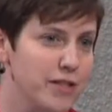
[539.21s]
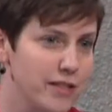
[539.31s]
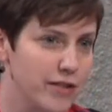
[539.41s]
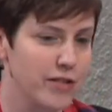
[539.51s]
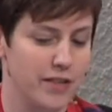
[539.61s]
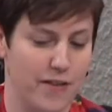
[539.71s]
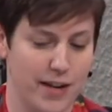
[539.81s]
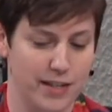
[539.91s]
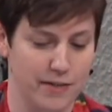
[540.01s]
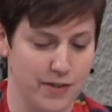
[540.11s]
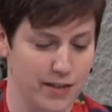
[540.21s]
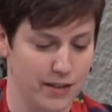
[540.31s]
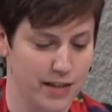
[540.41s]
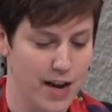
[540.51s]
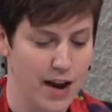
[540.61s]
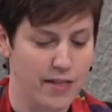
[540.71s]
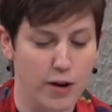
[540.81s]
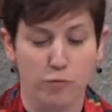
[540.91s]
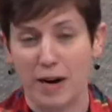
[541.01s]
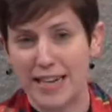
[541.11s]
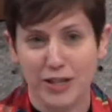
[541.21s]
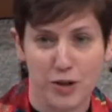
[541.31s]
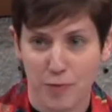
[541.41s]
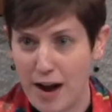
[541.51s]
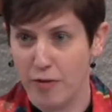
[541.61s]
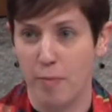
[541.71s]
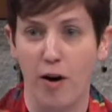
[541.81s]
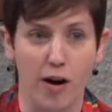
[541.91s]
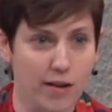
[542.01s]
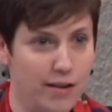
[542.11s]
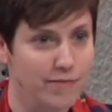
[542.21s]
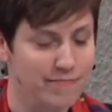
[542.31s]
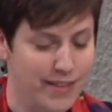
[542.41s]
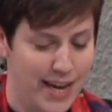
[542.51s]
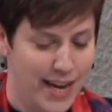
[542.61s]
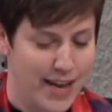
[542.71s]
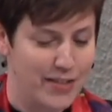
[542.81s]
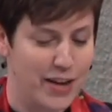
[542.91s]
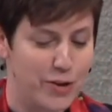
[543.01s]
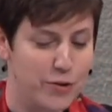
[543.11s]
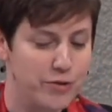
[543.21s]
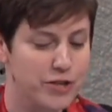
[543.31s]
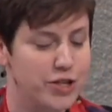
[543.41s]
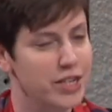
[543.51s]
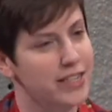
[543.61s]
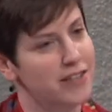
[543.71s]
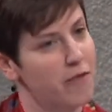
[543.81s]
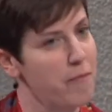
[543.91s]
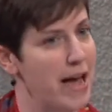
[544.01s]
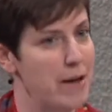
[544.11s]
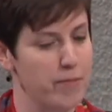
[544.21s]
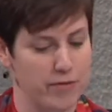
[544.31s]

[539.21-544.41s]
a series of activities. They raced around the park. They used sheets of paper